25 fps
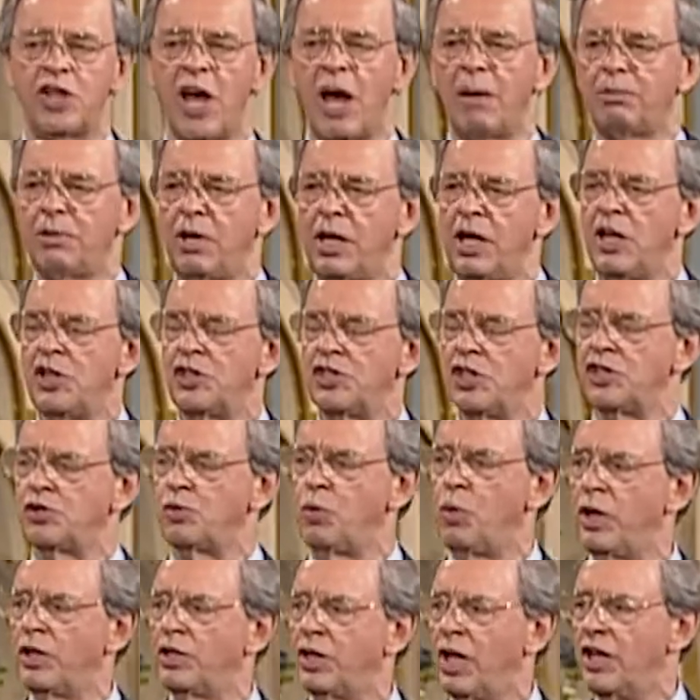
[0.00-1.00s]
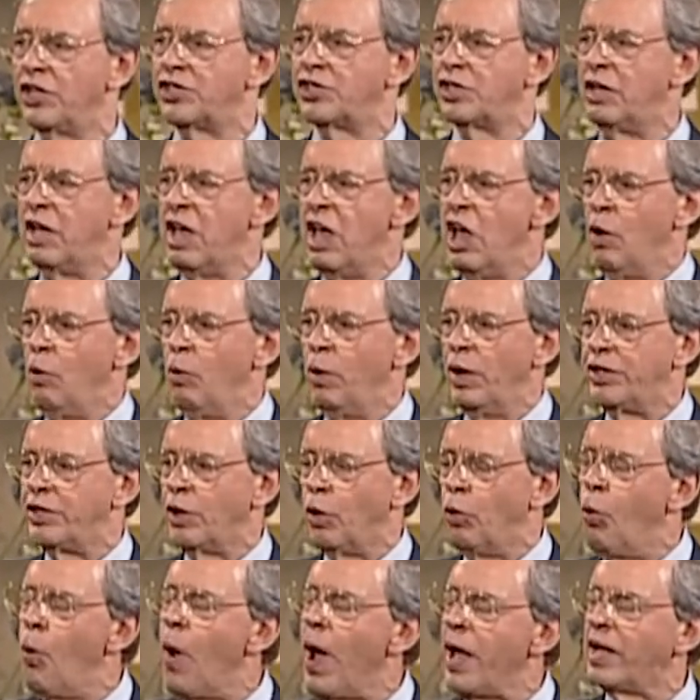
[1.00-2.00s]
chapter, he says, we're to, listen, we're to
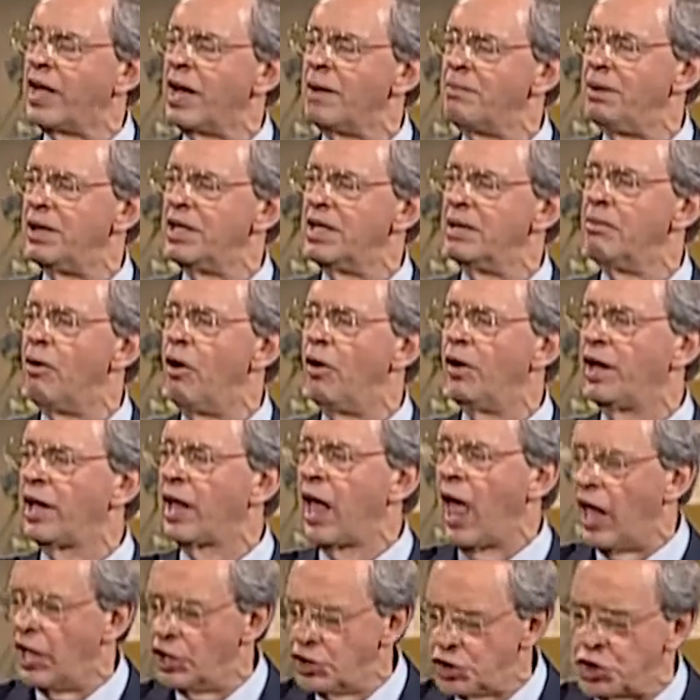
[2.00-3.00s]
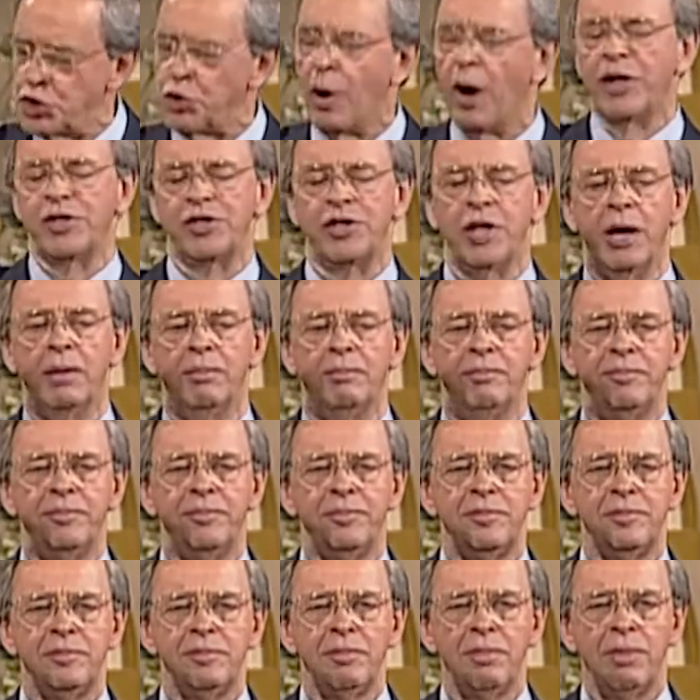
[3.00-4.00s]
wake up in the morning and dress
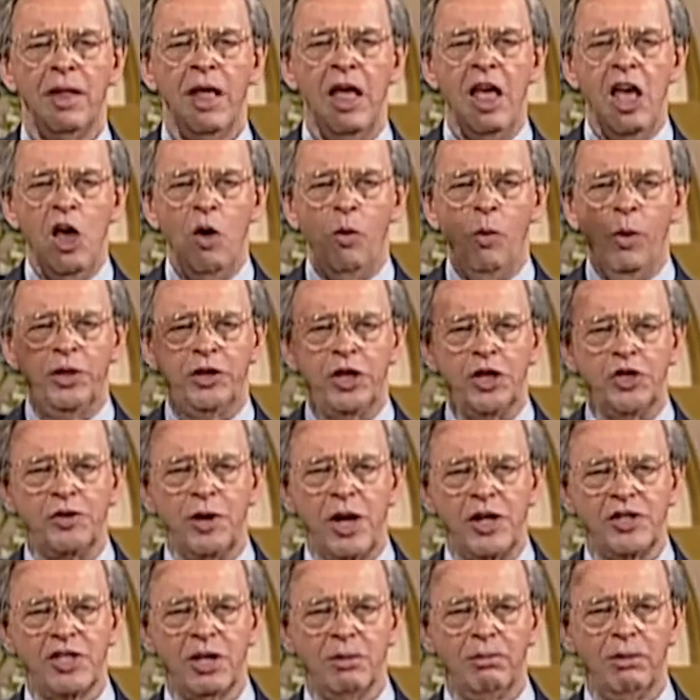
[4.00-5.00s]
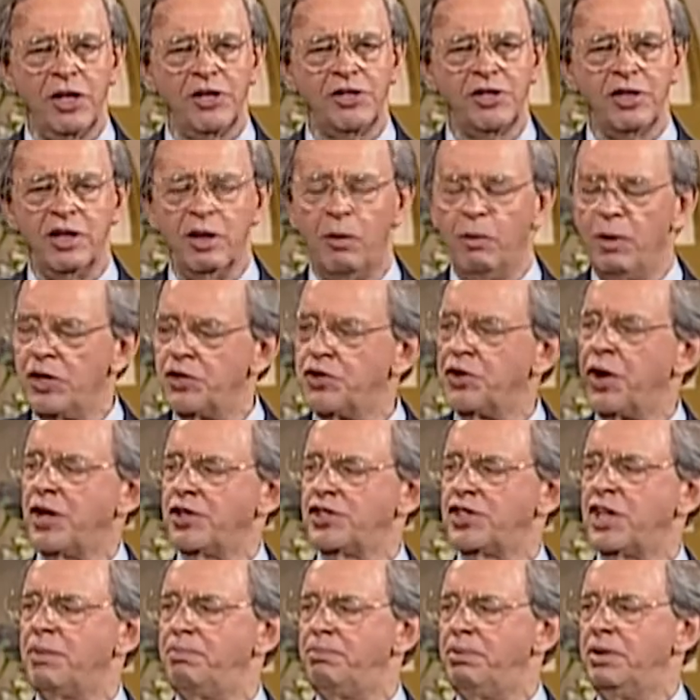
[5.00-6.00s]
up. We're to dress up, listen, and we
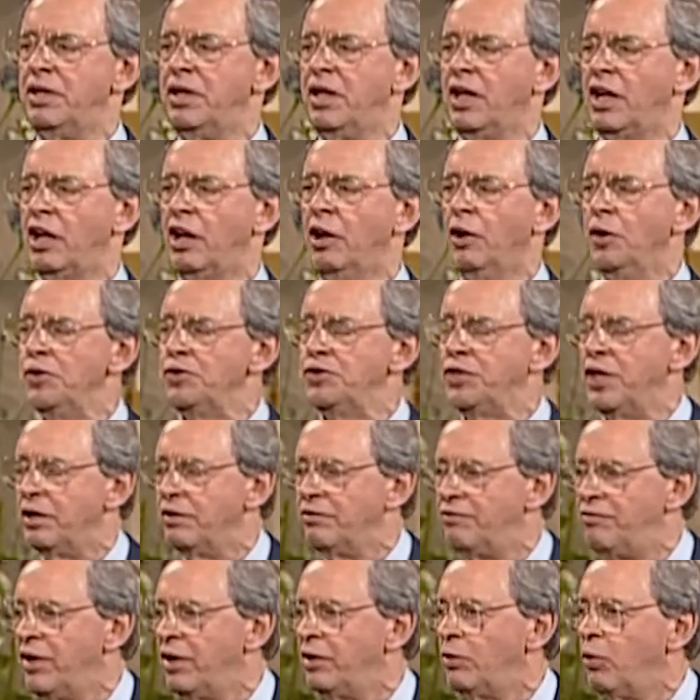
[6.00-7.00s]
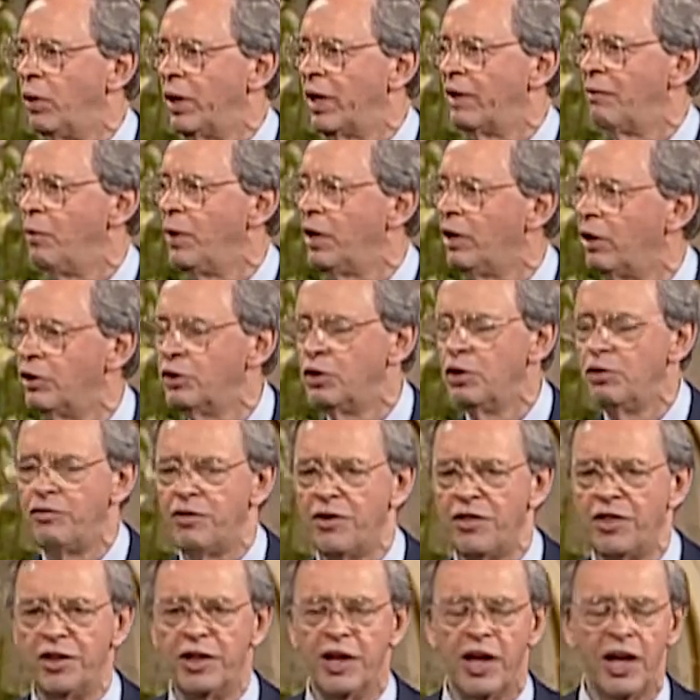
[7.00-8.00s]
dress up in the clothes that fit whatever we're going to do
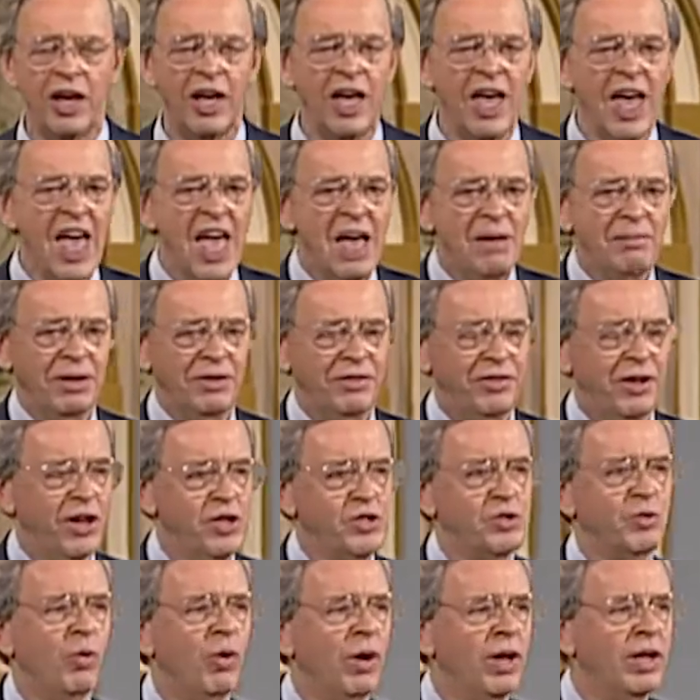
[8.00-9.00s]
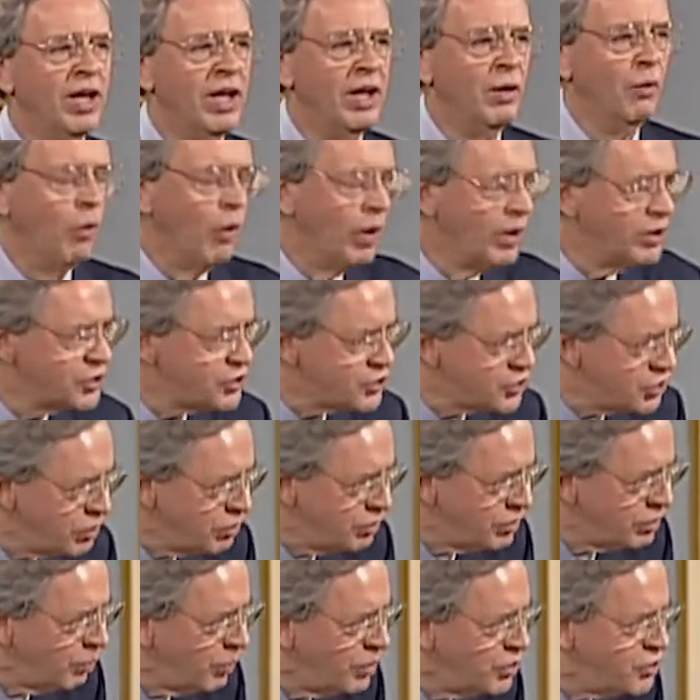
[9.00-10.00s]
for the day, but there's one, the one
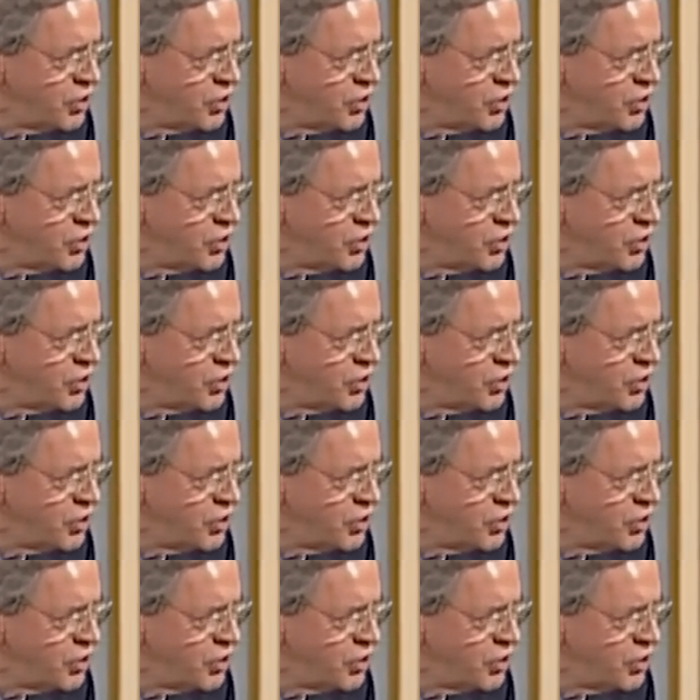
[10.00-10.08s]
suit we